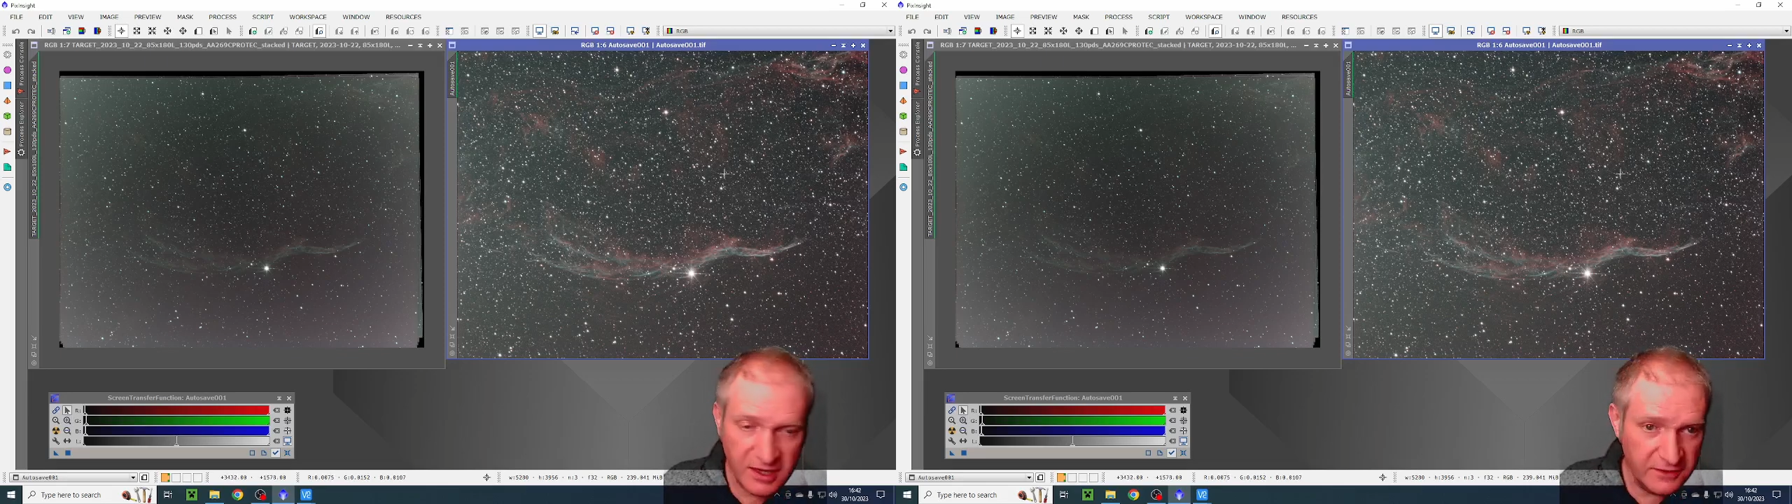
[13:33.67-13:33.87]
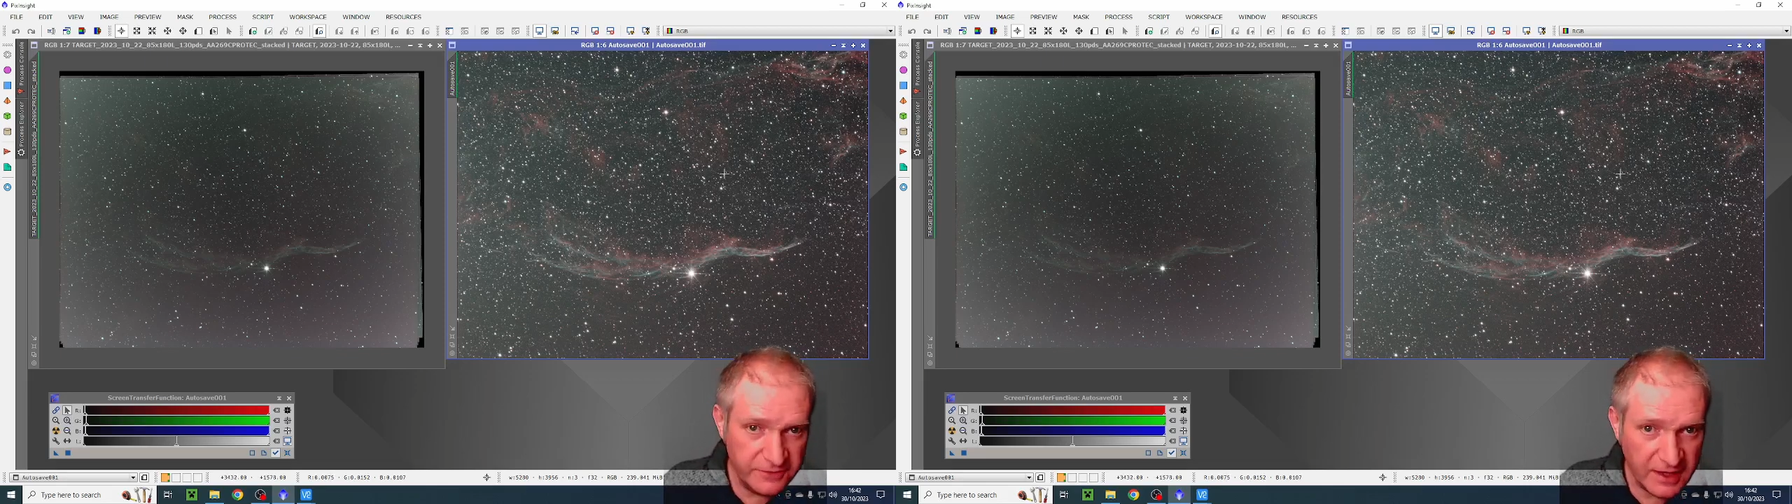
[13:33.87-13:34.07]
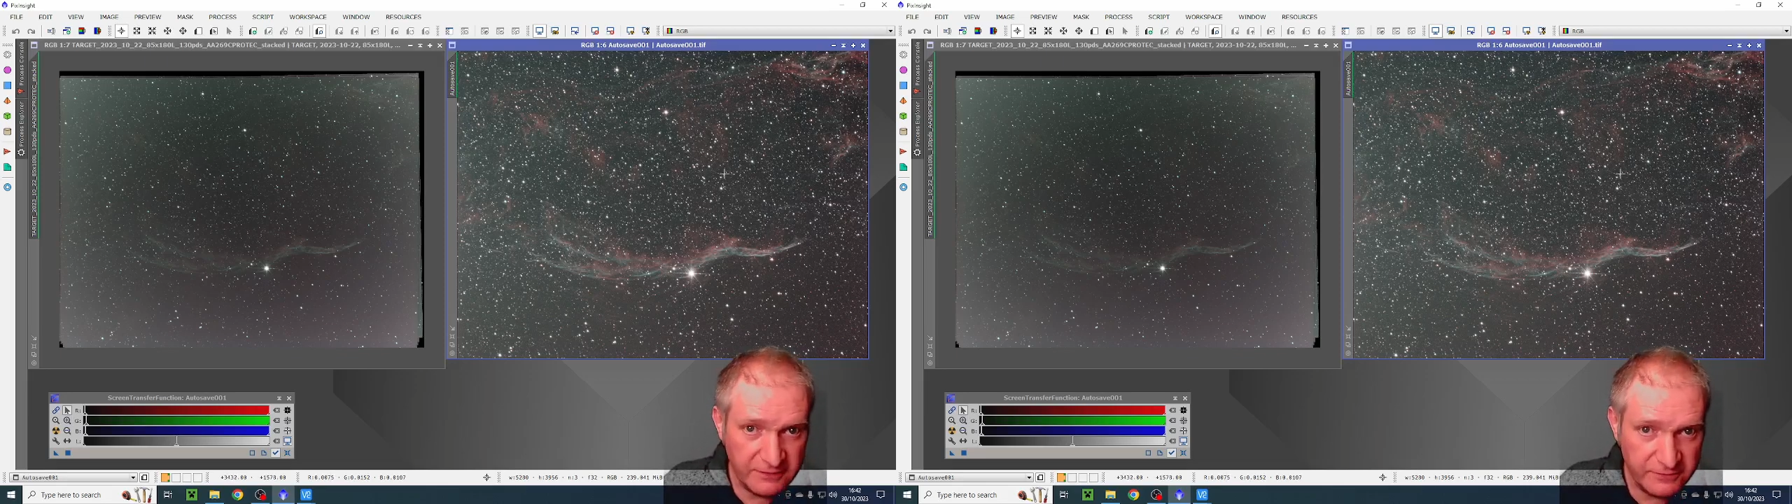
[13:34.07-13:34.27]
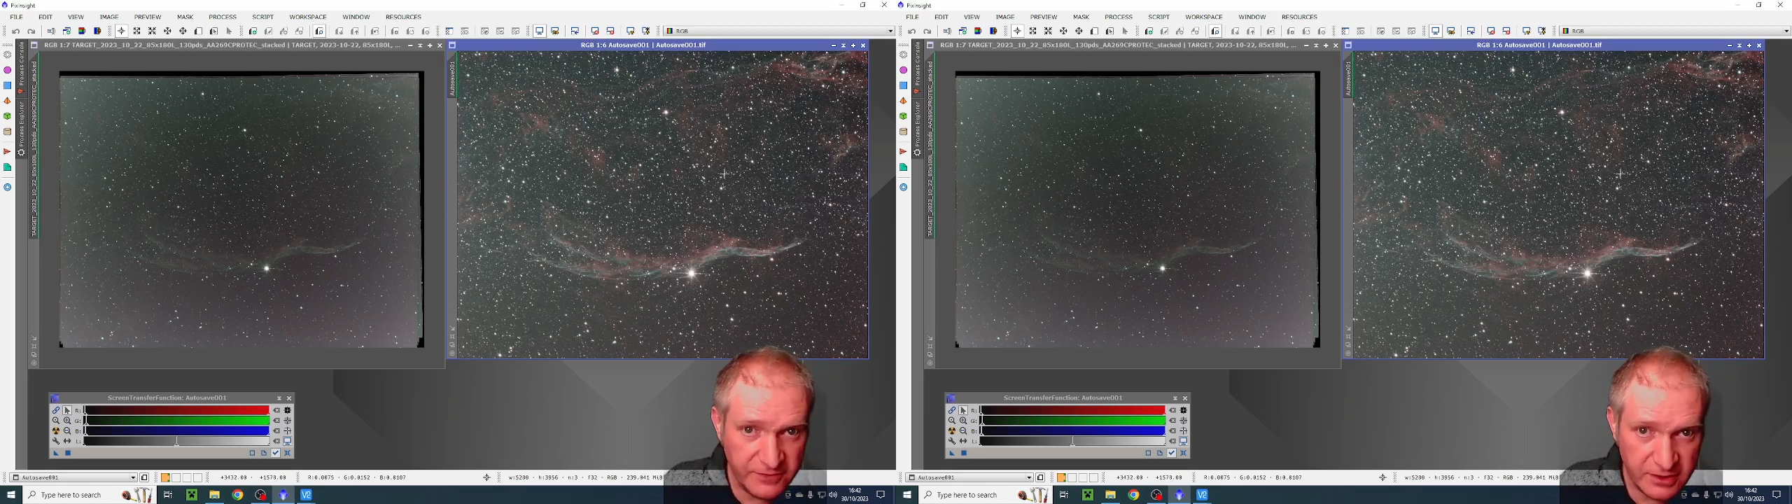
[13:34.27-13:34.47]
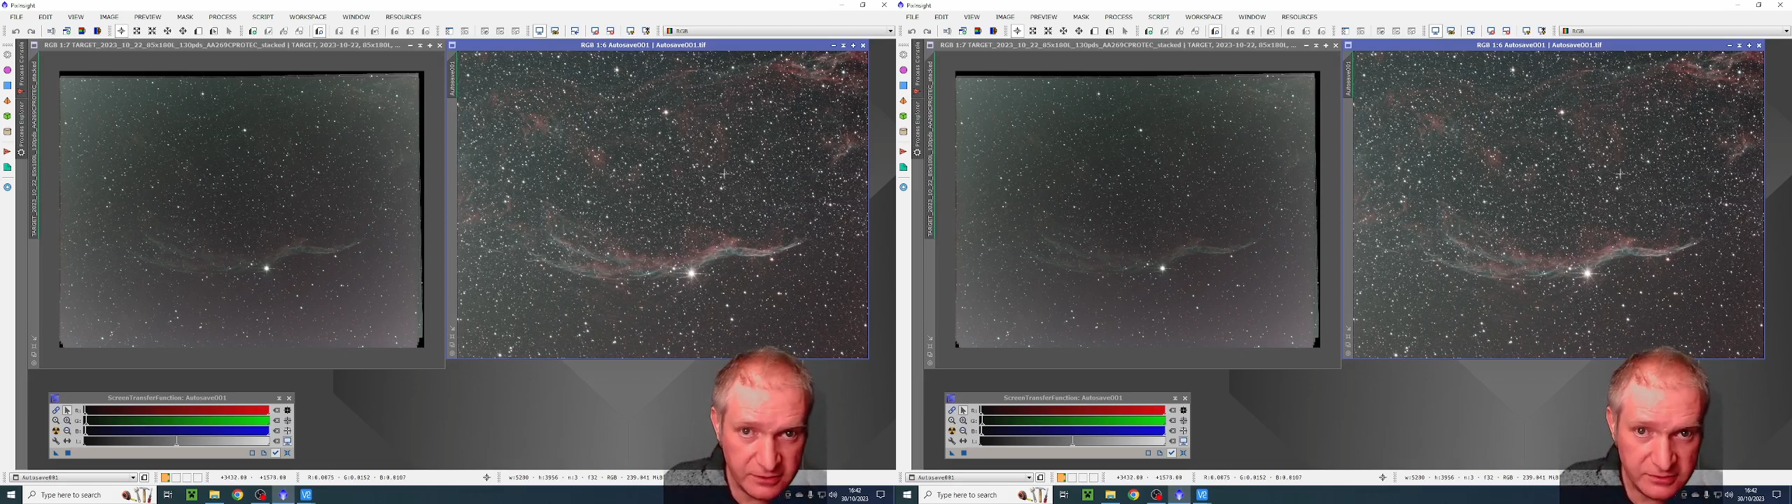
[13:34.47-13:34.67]
a flat
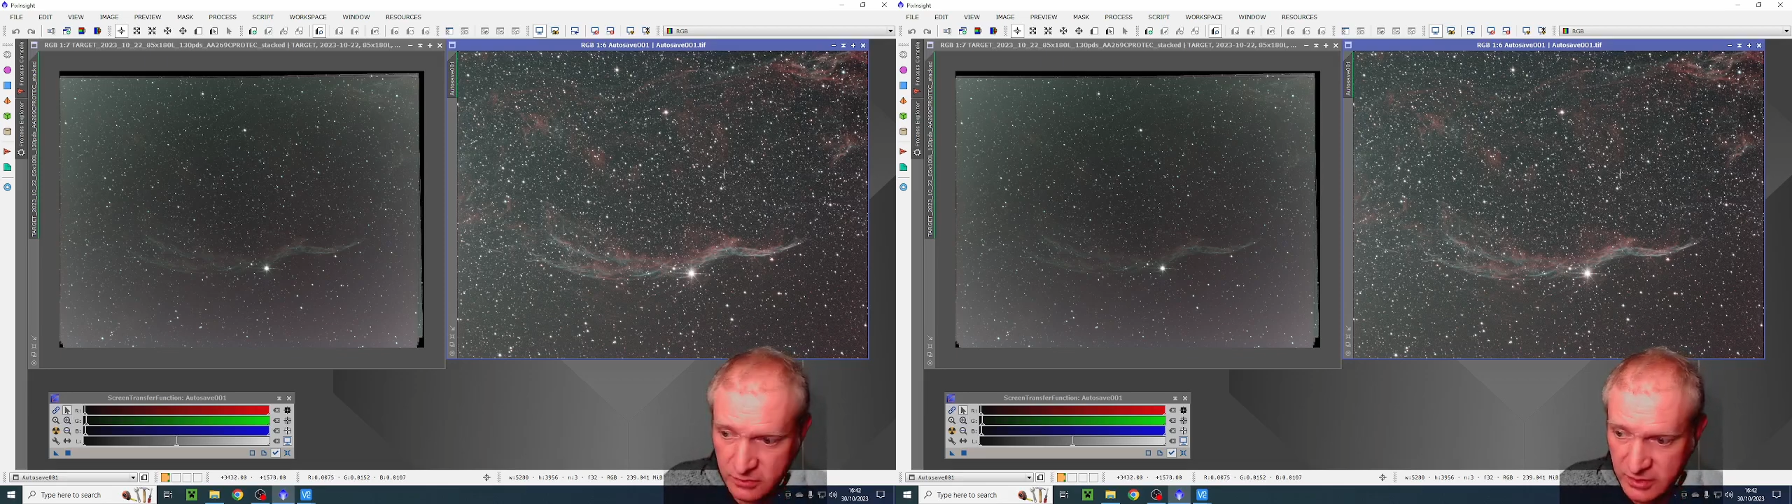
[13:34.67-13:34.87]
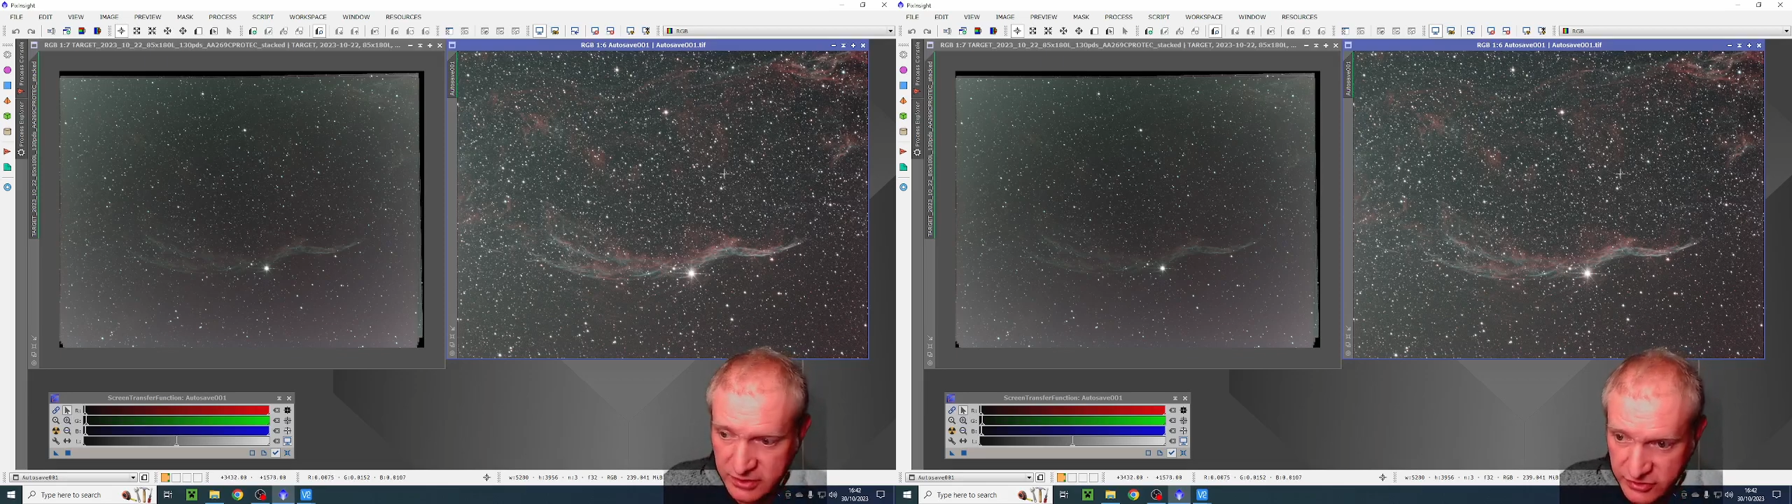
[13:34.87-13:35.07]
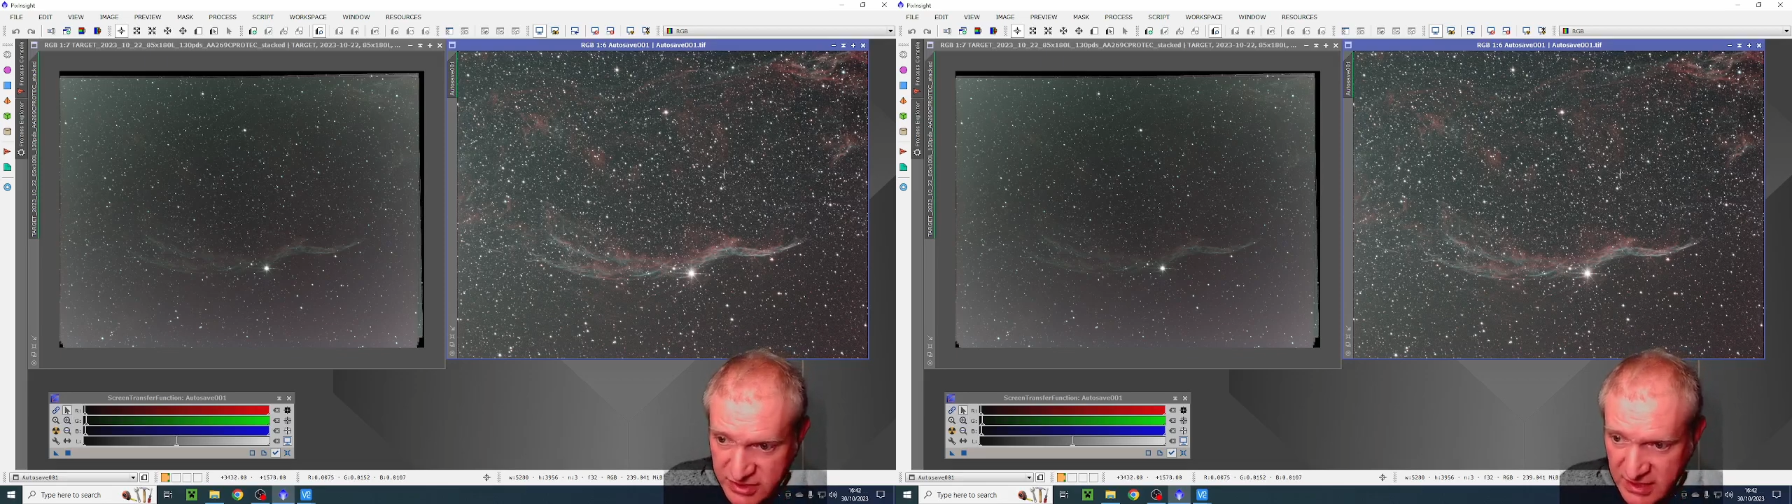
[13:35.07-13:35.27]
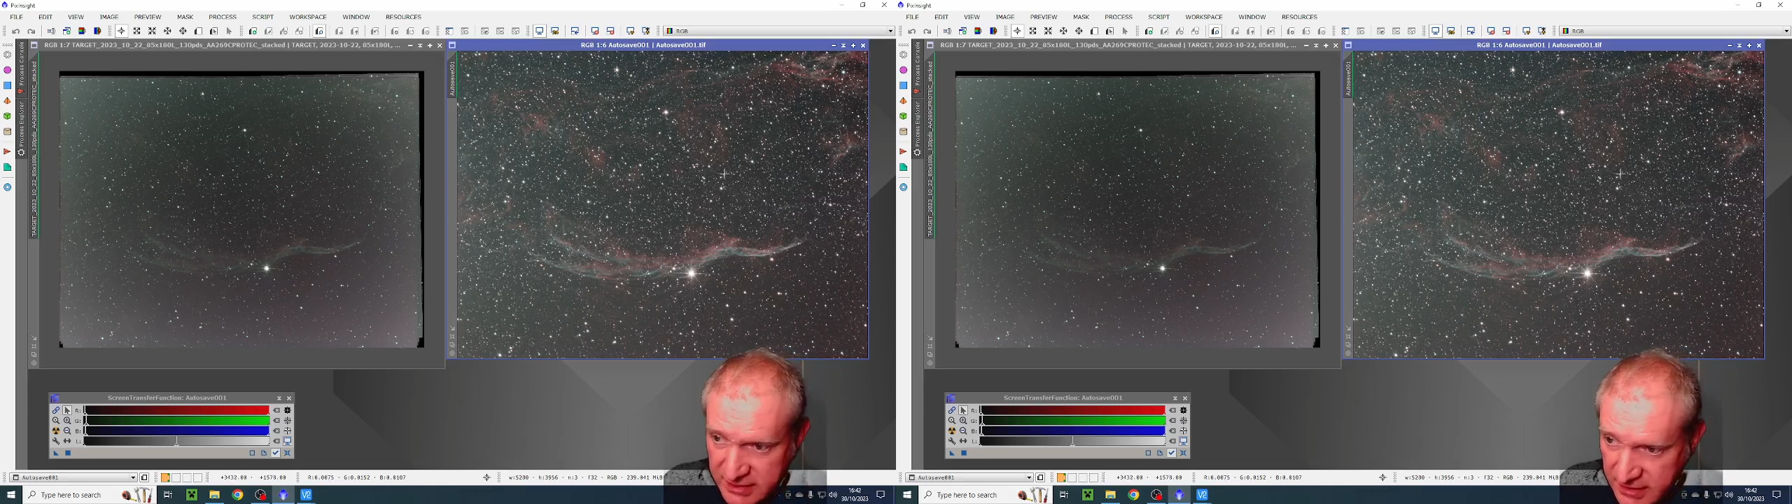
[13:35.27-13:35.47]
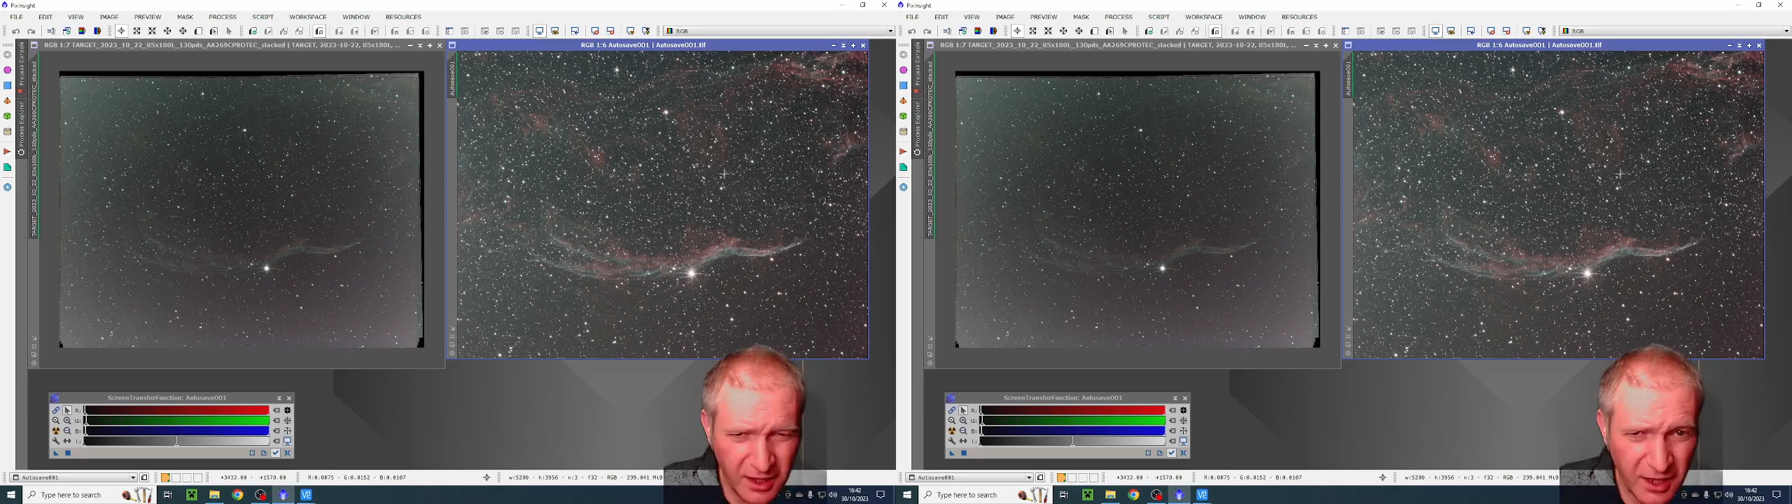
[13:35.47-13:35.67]
field when you're stacking.